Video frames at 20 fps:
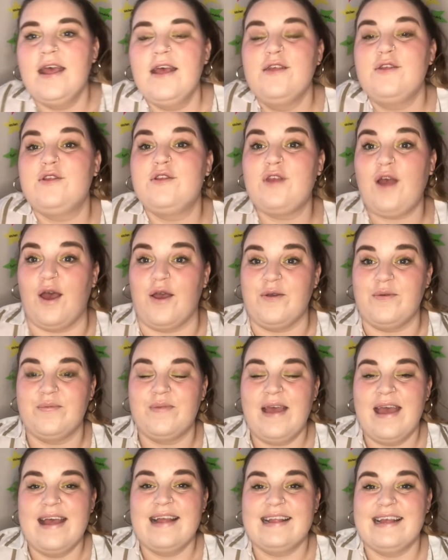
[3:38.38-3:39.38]
So,
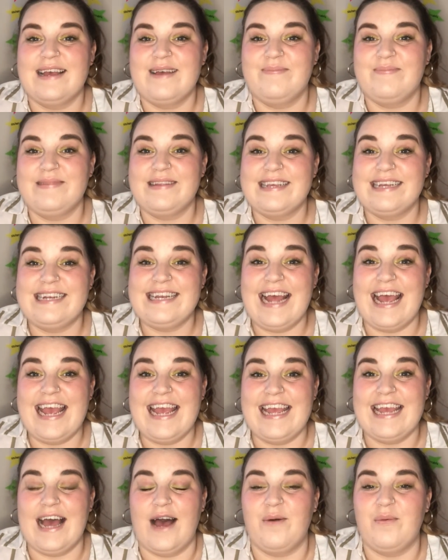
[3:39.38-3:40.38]
um,
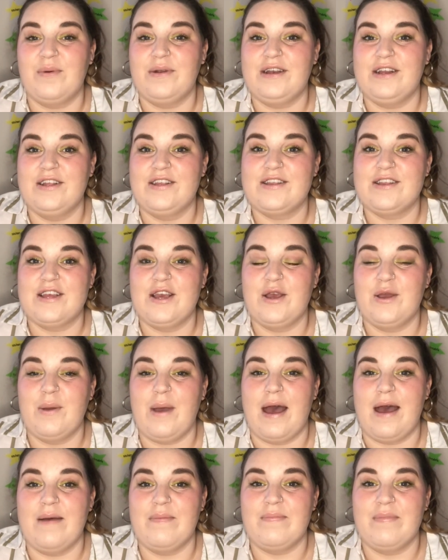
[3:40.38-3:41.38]
today I want you to
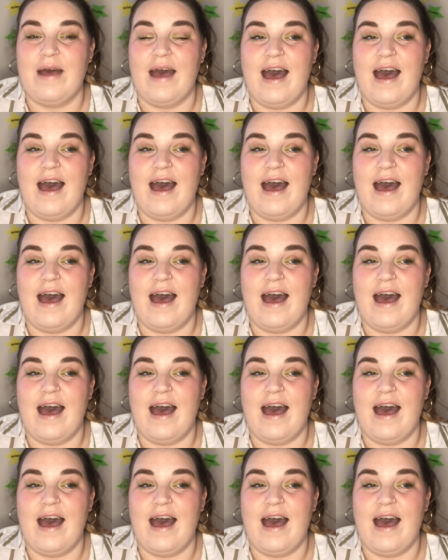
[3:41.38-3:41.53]
um,